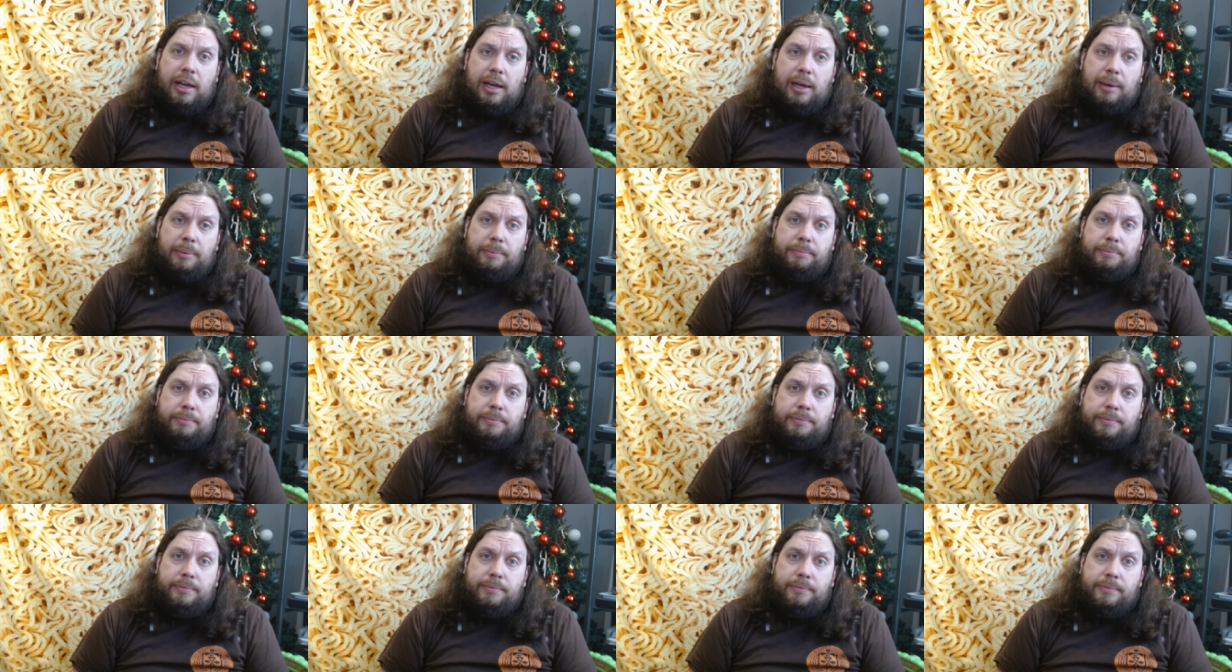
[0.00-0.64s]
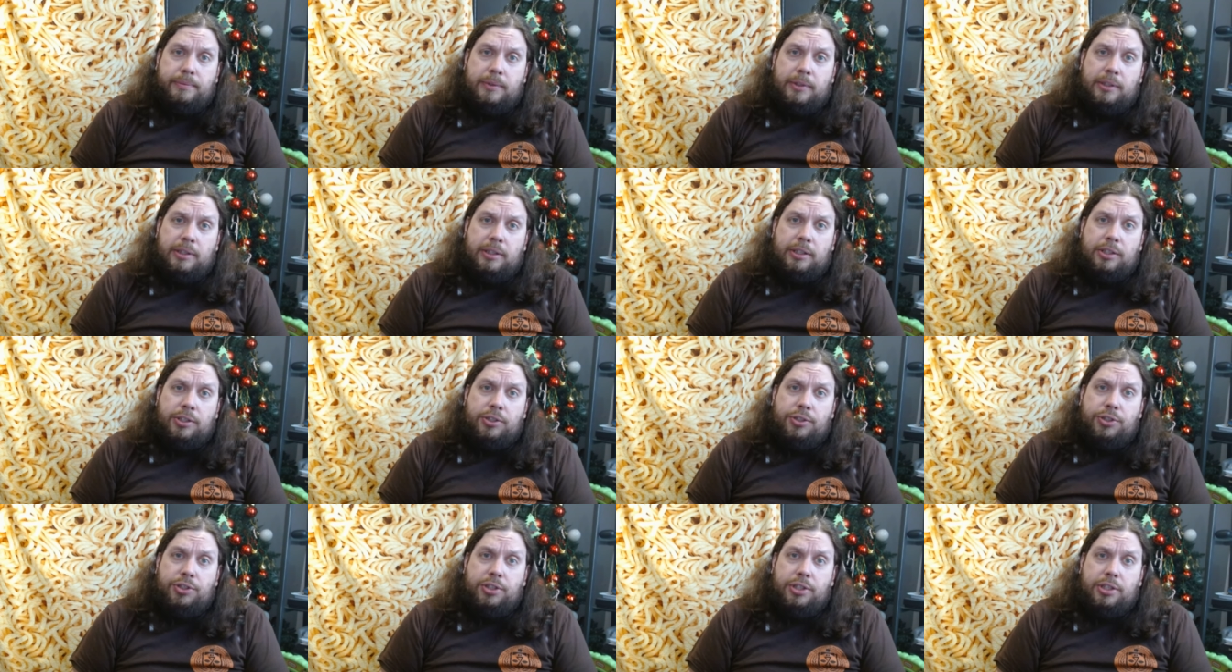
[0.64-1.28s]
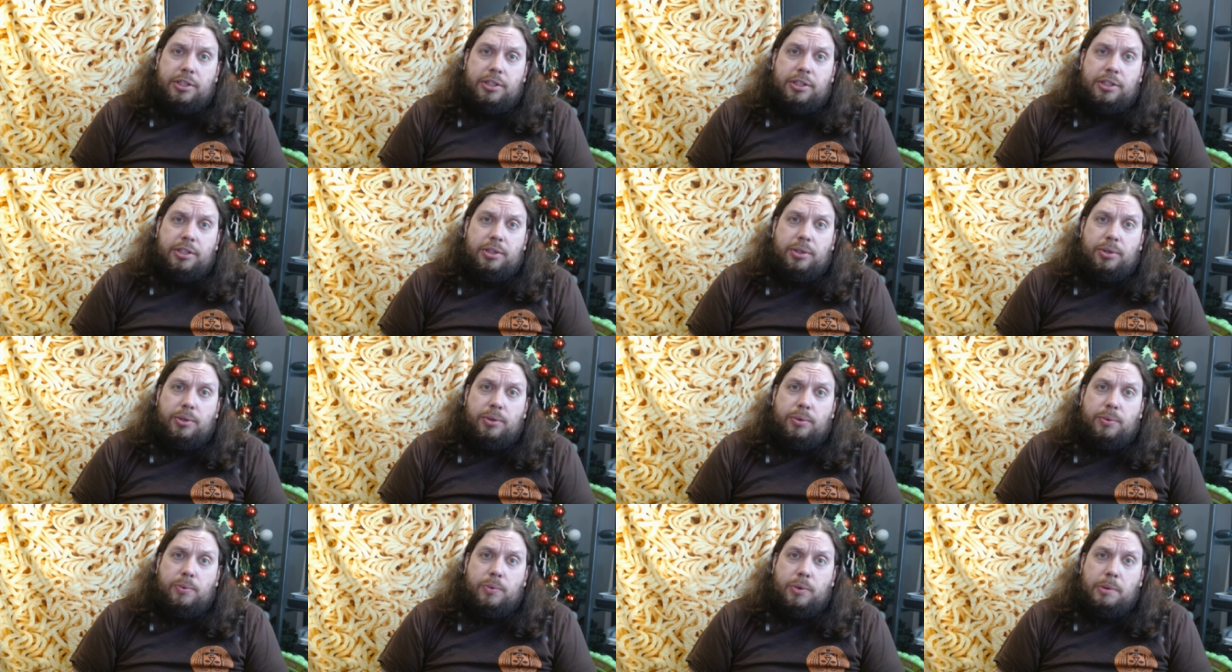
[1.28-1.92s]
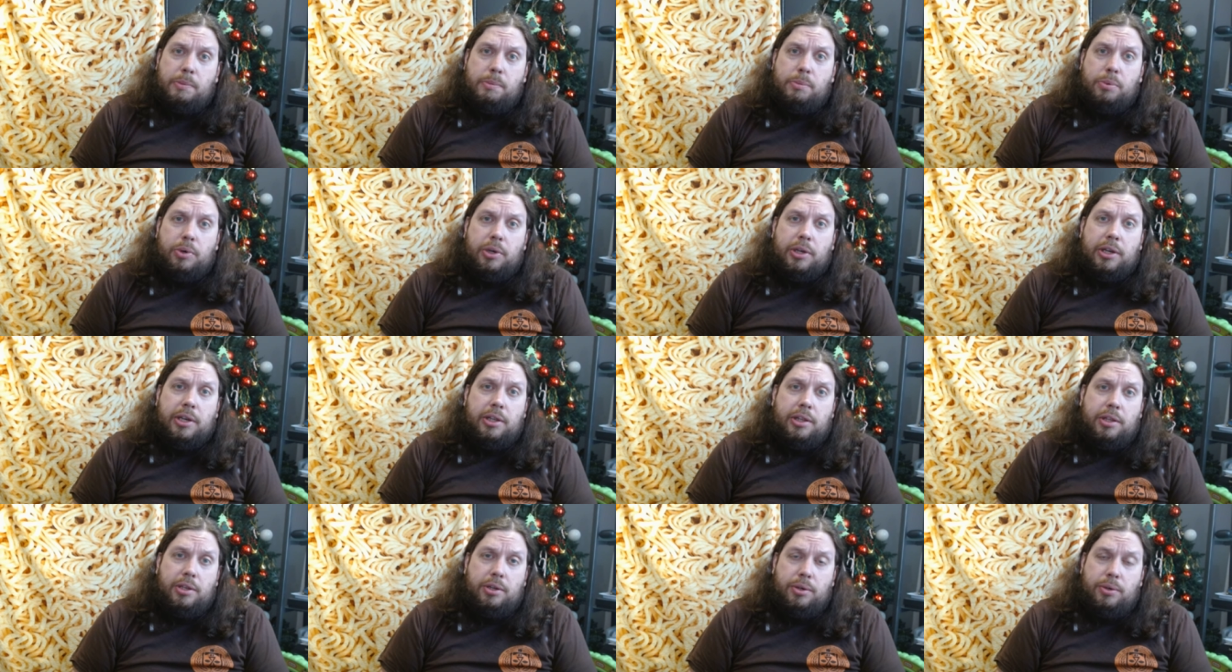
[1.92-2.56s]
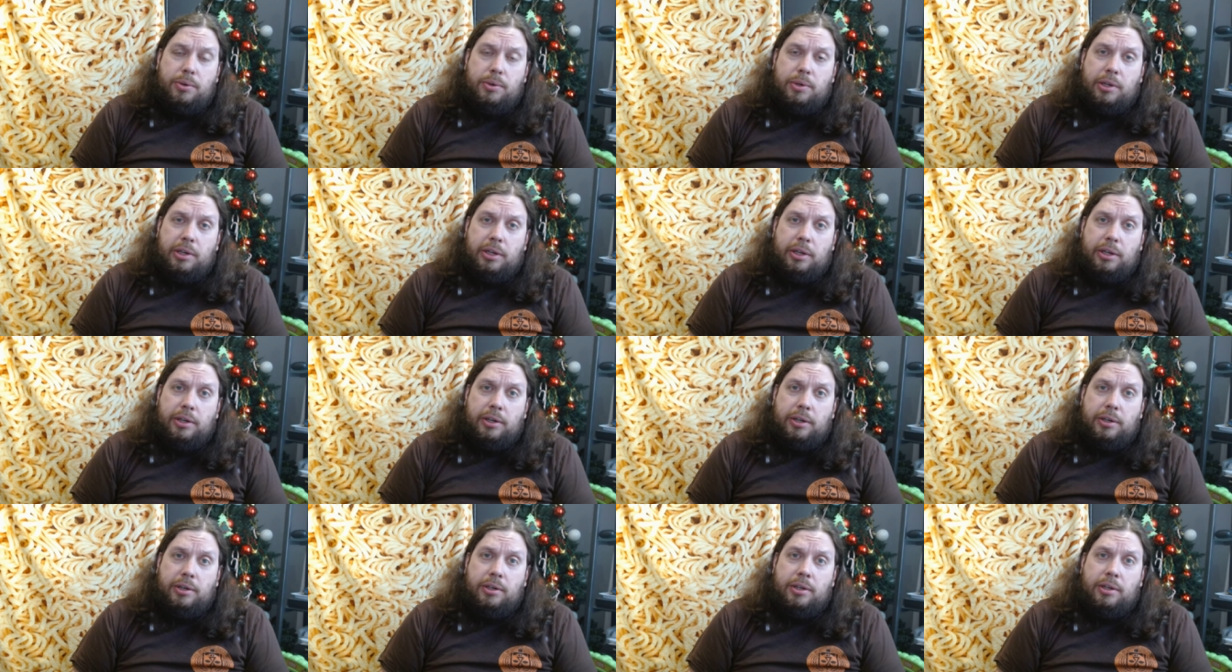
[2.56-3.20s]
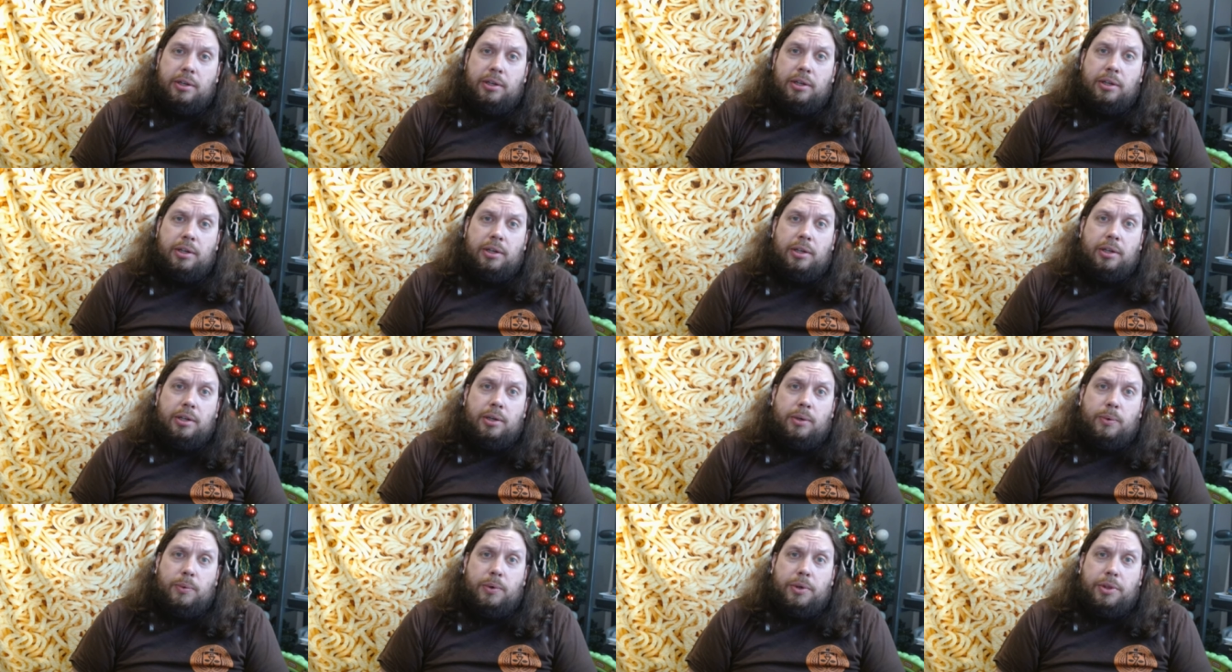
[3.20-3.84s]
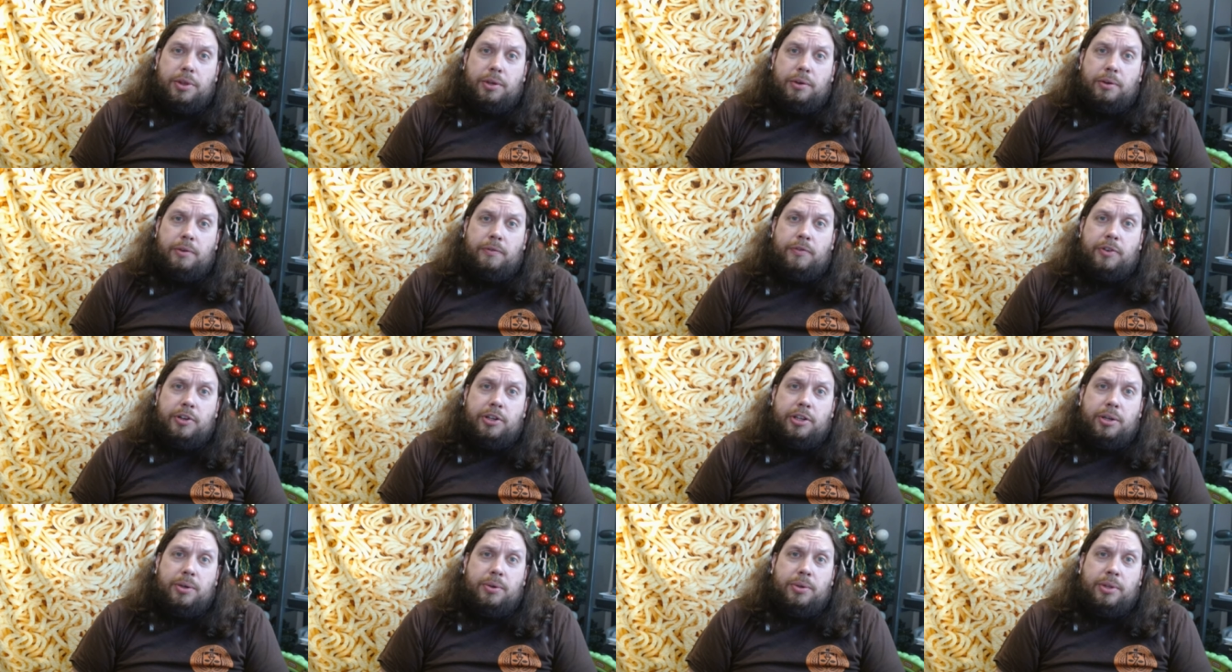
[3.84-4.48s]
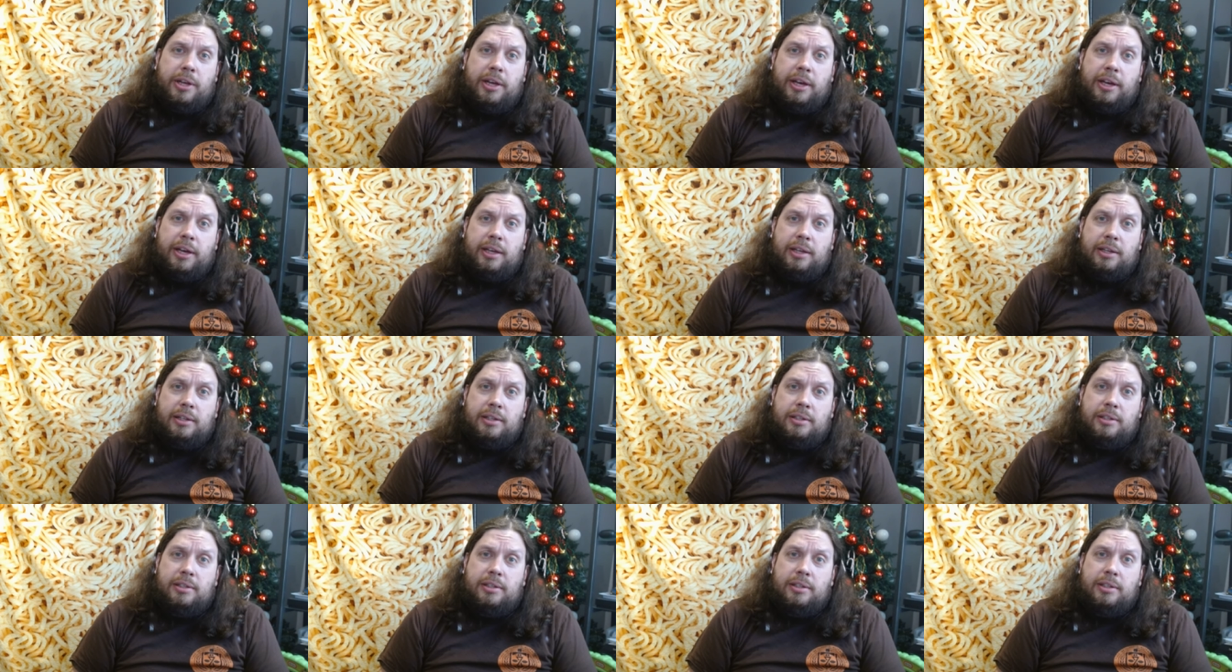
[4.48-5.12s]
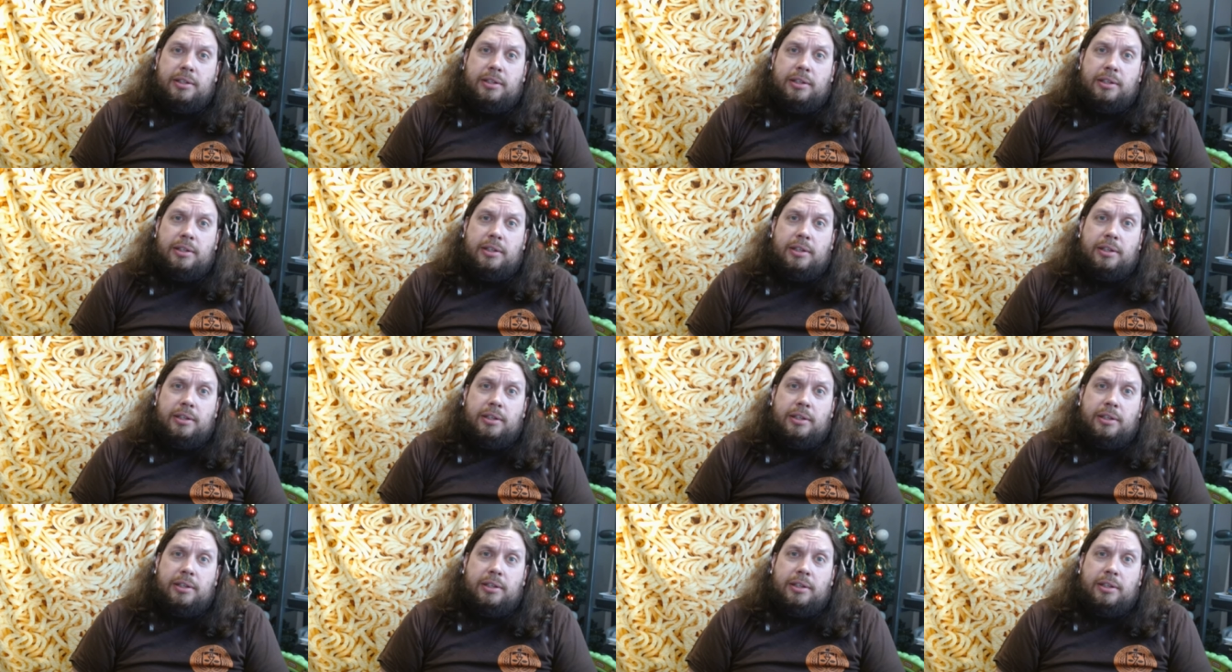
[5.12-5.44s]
Um, just so we bring in the new year with a, video that has